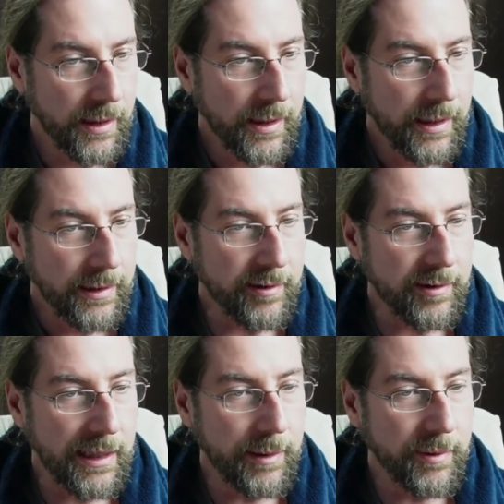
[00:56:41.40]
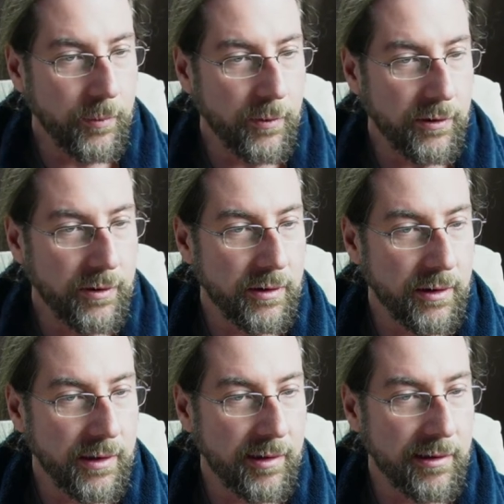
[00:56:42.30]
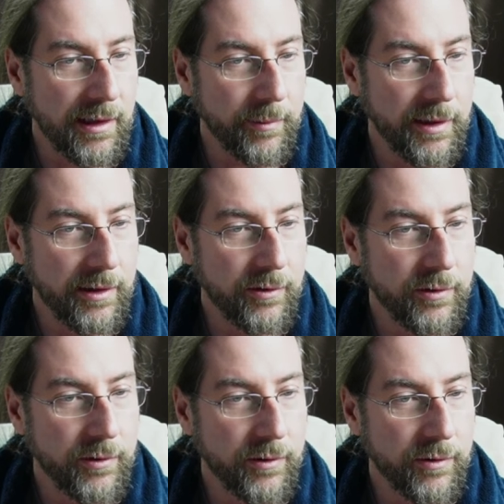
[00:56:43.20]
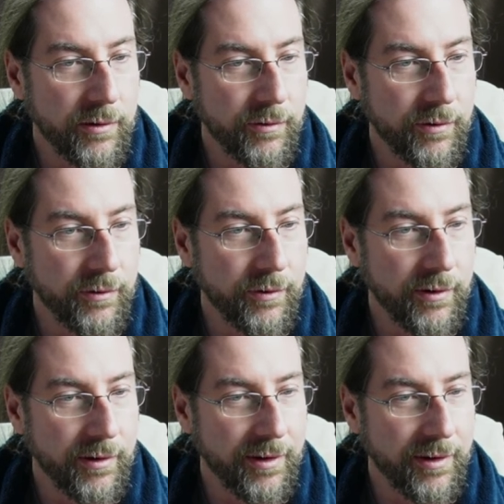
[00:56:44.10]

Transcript: Does anybody want to talk Tesla? I'm here to for